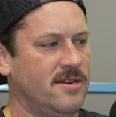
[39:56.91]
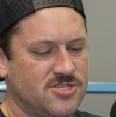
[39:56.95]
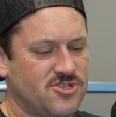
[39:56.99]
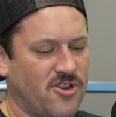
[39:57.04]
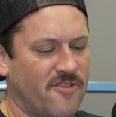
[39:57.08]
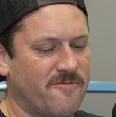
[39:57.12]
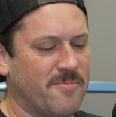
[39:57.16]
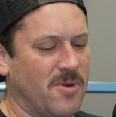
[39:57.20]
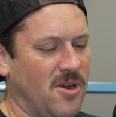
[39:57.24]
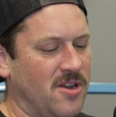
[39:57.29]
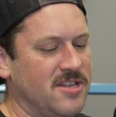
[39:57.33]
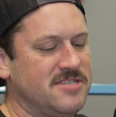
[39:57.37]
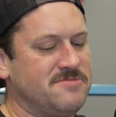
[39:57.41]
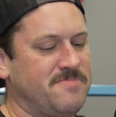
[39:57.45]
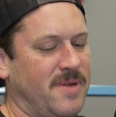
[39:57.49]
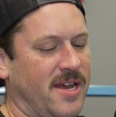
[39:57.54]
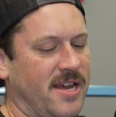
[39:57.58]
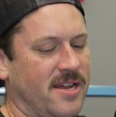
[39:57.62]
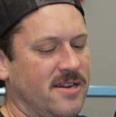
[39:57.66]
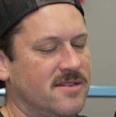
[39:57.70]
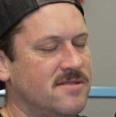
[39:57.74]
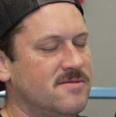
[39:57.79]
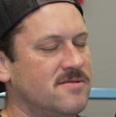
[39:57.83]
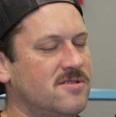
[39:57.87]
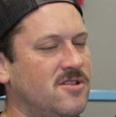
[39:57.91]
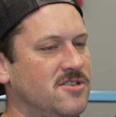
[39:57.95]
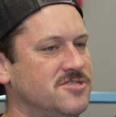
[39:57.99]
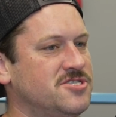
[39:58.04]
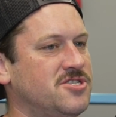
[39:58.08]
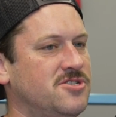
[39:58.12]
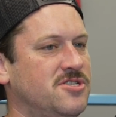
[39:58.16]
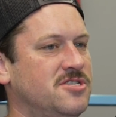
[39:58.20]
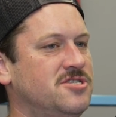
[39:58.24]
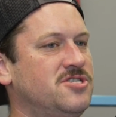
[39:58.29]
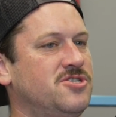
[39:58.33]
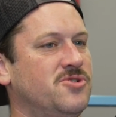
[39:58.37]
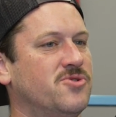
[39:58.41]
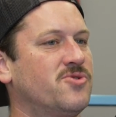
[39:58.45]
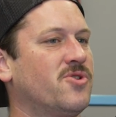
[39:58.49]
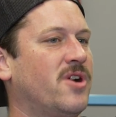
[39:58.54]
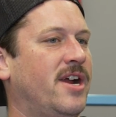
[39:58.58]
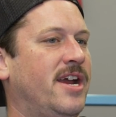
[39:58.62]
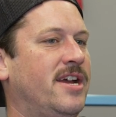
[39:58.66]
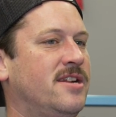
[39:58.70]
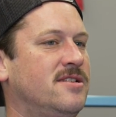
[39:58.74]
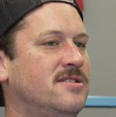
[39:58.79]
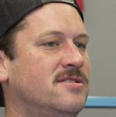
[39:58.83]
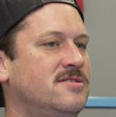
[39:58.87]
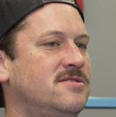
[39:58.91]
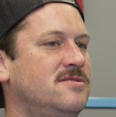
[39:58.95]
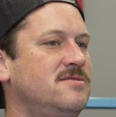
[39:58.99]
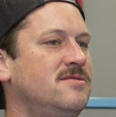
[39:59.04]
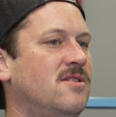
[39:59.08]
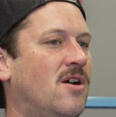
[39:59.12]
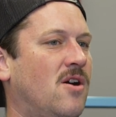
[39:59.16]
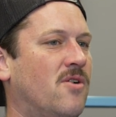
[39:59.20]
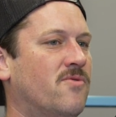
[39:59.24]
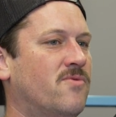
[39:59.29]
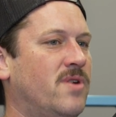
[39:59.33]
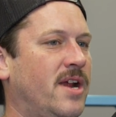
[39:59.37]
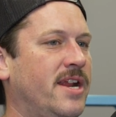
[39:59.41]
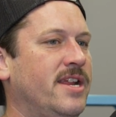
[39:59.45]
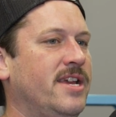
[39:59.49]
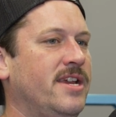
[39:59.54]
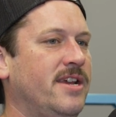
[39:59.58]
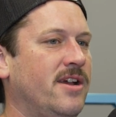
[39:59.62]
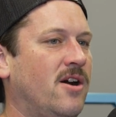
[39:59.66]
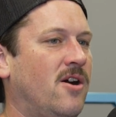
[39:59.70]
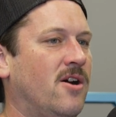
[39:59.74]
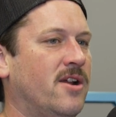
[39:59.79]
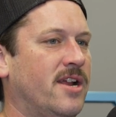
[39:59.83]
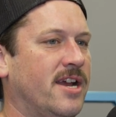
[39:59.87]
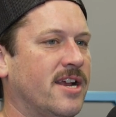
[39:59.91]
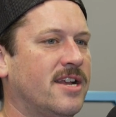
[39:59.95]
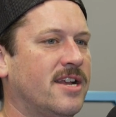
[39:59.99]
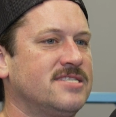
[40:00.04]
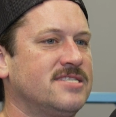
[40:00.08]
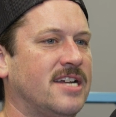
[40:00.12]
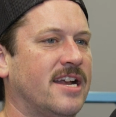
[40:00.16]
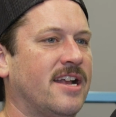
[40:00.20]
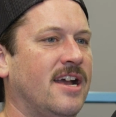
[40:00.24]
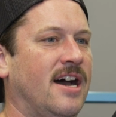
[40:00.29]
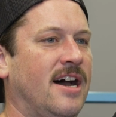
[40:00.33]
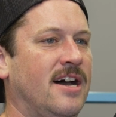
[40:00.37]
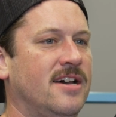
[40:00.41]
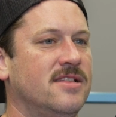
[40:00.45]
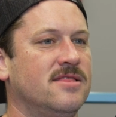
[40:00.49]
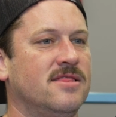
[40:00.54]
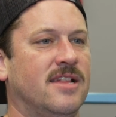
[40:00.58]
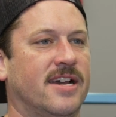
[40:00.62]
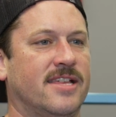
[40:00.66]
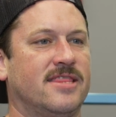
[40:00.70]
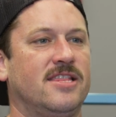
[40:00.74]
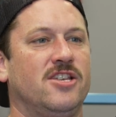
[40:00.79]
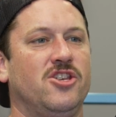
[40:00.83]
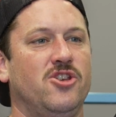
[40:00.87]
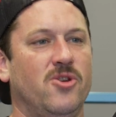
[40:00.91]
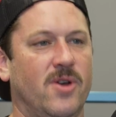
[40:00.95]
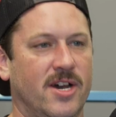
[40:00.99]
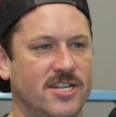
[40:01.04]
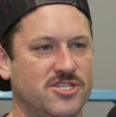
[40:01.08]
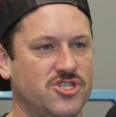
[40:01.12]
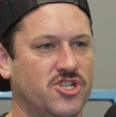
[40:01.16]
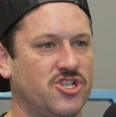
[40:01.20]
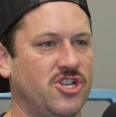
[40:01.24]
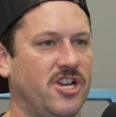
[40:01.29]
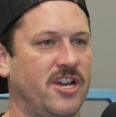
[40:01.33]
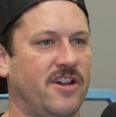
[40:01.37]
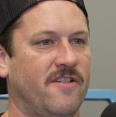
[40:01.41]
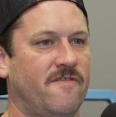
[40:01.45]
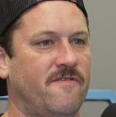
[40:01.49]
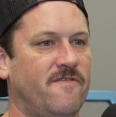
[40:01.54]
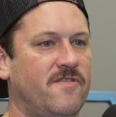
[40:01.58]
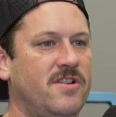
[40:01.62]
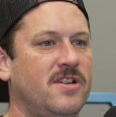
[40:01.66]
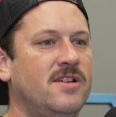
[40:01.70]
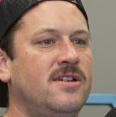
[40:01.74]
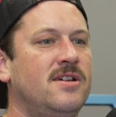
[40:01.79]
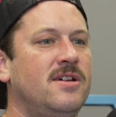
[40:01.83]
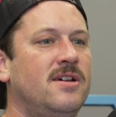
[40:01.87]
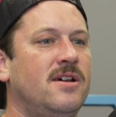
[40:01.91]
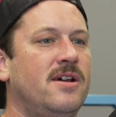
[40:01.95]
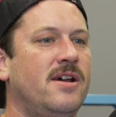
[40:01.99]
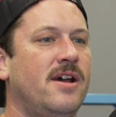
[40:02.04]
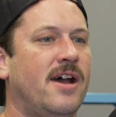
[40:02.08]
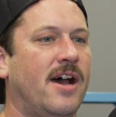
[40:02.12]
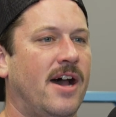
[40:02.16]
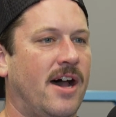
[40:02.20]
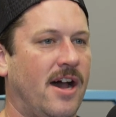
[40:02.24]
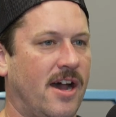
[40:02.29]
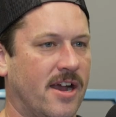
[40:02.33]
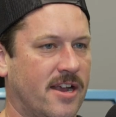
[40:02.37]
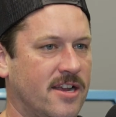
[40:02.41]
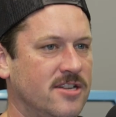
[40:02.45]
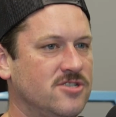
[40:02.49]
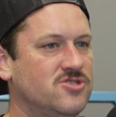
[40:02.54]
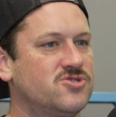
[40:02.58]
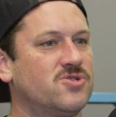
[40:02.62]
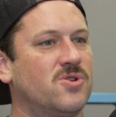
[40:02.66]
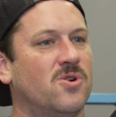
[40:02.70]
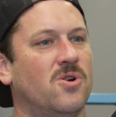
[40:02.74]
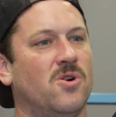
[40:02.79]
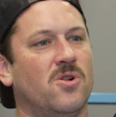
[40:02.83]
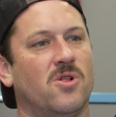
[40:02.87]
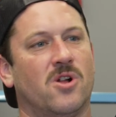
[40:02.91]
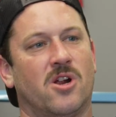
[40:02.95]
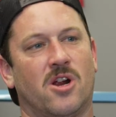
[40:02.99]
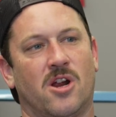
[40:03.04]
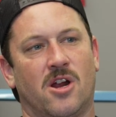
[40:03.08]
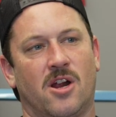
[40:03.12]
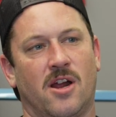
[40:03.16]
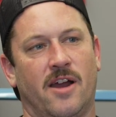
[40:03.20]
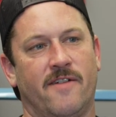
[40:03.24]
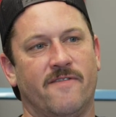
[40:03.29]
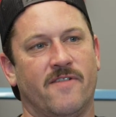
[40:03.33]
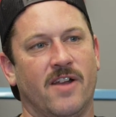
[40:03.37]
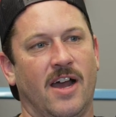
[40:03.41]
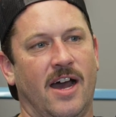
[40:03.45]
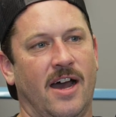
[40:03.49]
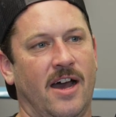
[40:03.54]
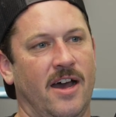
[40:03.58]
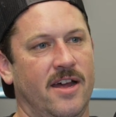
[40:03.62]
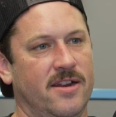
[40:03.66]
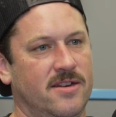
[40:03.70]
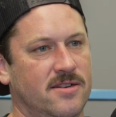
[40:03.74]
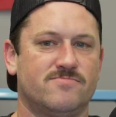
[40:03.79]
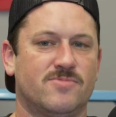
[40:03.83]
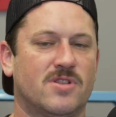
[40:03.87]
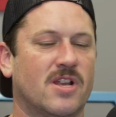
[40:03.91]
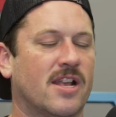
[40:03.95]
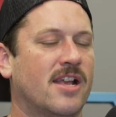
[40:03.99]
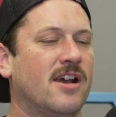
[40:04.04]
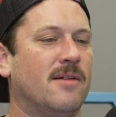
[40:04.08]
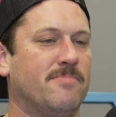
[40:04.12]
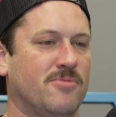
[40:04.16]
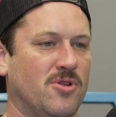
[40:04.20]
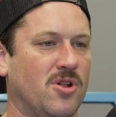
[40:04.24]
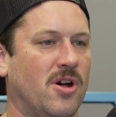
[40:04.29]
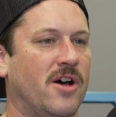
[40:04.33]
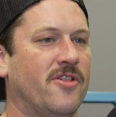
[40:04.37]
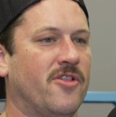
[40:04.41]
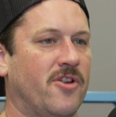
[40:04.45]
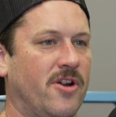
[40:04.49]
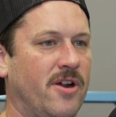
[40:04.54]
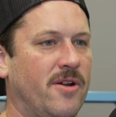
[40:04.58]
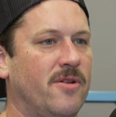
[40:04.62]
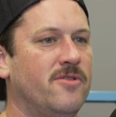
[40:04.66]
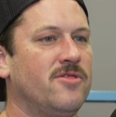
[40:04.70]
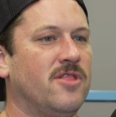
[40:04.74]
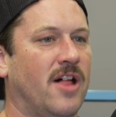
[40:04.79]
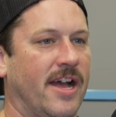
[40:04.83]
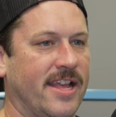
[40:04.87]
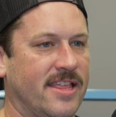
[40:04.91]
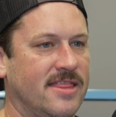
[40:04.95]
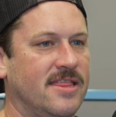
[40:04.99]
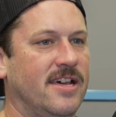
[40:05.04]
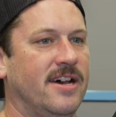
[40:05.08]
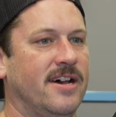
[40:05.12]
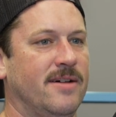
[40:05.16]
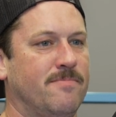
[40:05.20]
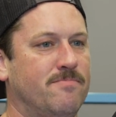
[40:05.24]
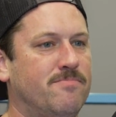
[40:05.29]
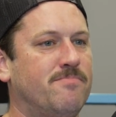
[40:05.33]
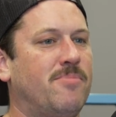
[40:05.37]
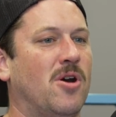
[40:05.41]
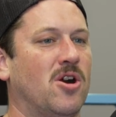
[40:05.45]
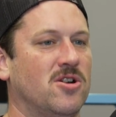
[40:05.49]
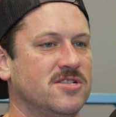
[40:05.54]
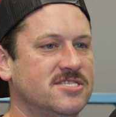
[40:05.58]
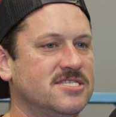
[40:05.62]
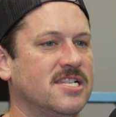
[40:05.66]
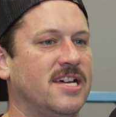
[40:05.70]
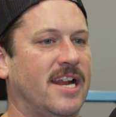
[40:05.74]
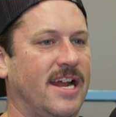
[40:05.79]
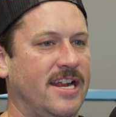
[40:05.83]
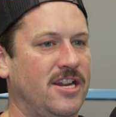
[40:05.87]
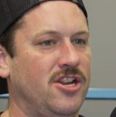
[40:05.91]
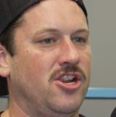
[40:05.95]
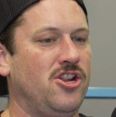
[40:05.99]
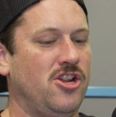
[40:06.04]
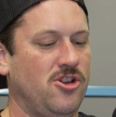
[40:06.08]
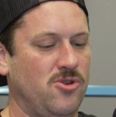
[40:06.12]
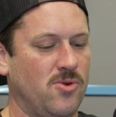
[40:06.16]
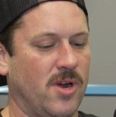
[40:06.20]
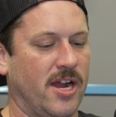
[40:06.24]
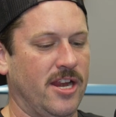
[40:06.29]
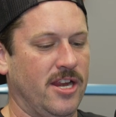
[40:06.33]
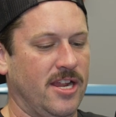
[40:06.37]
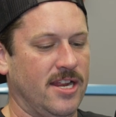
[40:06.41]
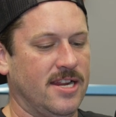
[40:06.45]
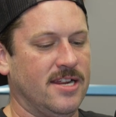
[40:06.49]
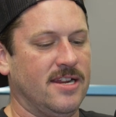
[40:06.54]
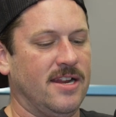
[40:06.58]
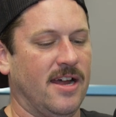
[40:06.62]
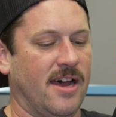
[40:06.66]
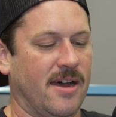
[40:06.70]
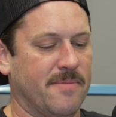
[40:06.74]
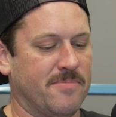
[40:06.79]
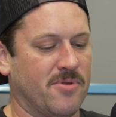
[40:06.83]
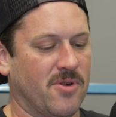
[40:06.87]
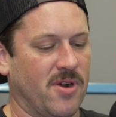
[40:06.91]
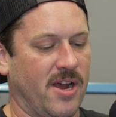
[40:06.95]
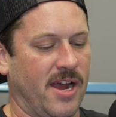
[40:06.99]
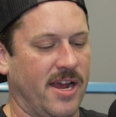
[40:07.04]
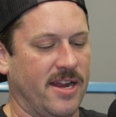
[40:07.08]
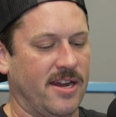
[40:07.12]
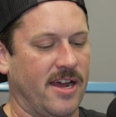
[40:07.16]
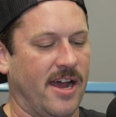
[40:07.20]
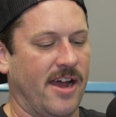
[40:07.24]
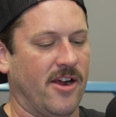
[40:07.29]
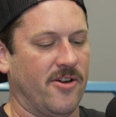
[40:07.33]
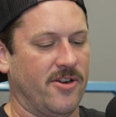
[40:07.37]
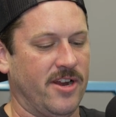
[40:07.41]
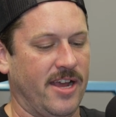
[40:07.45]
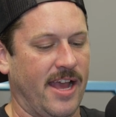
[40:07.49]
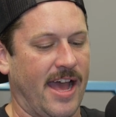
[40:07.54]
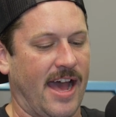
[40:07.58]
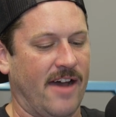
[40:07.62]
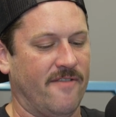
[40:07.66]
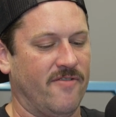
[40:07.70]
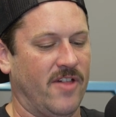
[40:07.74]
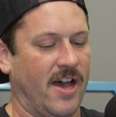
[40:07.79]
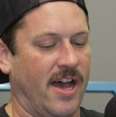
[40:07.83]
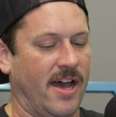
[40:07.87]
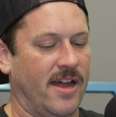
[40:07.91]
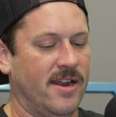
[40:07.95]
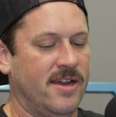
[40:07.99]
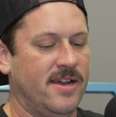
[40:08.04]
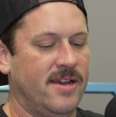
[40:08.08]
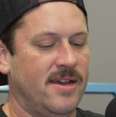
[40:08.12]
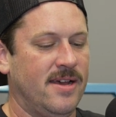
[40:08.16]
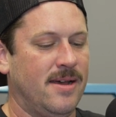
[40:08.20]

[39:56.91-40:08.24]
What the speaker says: So I've probably spent closer to $2,000 already on it I got like the US shift controller. I've got a couple other like the parts that I knew I needed to upgrade. I already have that.